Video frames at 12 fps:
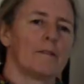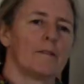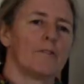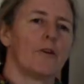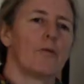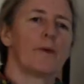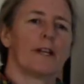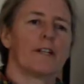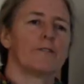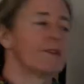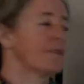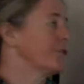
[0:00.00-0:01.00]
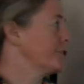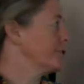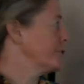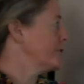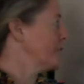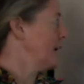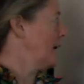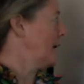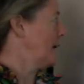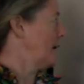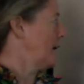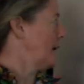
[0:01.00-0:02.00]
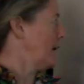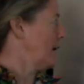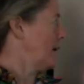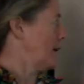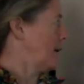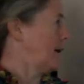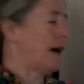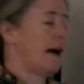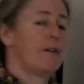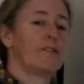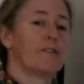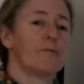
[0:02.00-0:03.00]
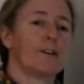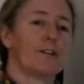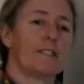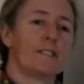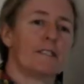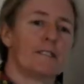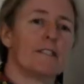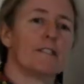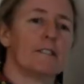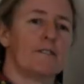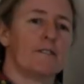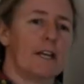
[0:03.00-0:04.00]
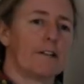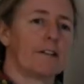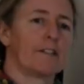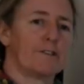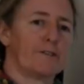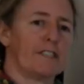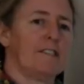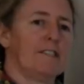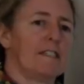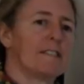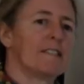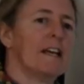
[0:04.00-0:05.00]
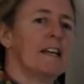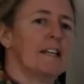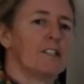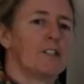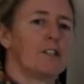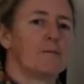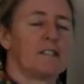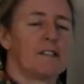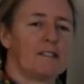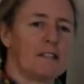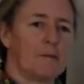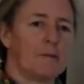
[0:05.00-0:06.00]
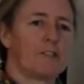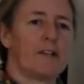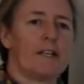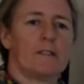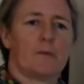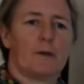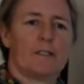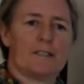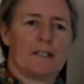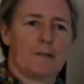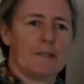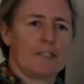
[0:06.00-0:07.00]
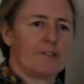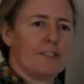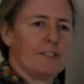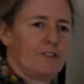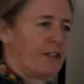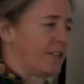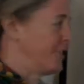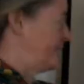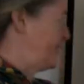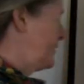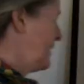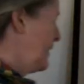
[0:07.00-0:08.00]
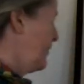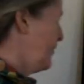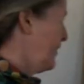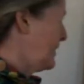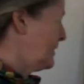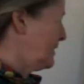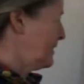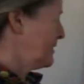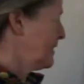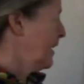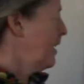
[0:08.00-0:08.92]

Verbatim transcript: So braided rivers uh, have some very distinctive characteristics in terms of the sediment transport, sedimentary structures, and facies.